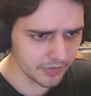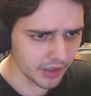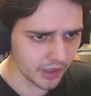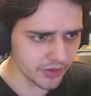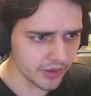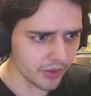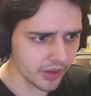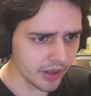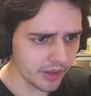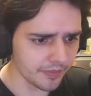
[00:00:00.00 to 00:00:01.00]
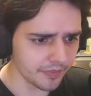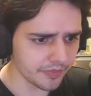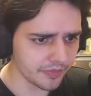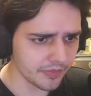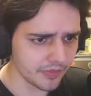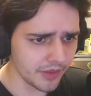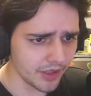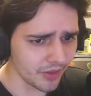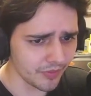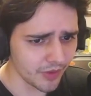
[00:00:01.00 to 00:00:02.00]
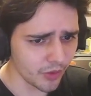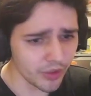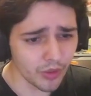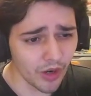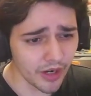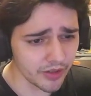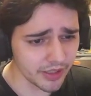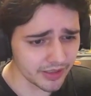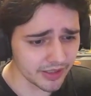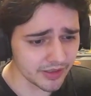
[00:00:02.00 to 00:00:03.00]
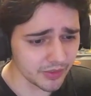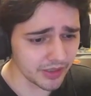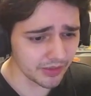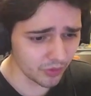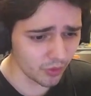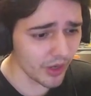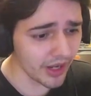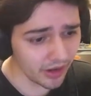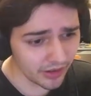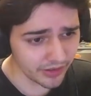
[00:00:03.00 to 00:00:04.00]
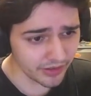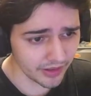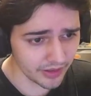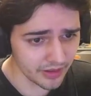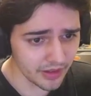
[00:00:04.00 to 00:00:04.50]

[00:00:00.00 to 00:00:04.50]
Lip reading: Although, you know, rewiring tends to be way harder than,